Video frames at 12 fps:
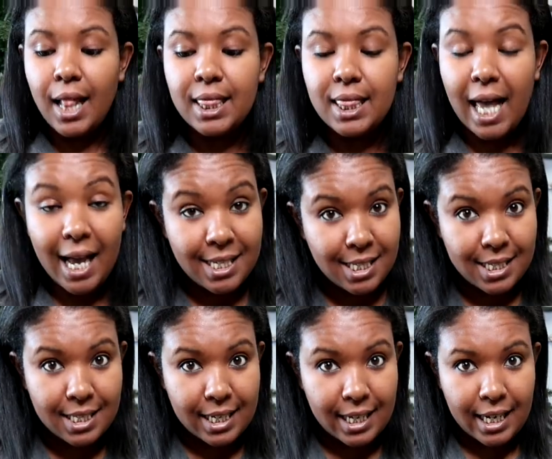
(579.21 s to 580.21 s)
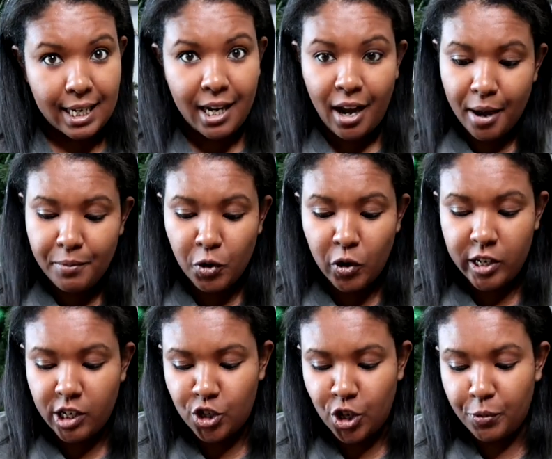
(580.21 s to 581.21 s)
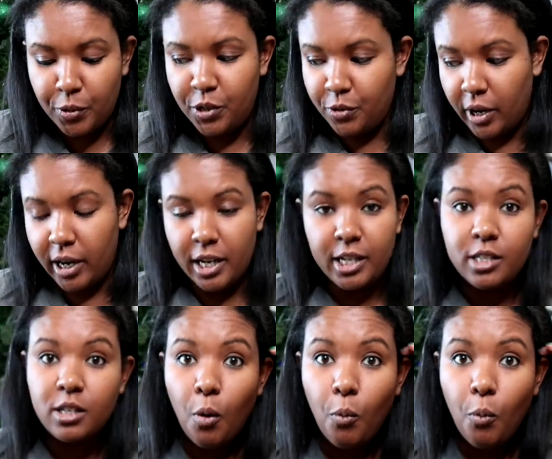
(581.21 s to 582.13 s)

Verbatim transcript: Lastly, I'm going to share with you guys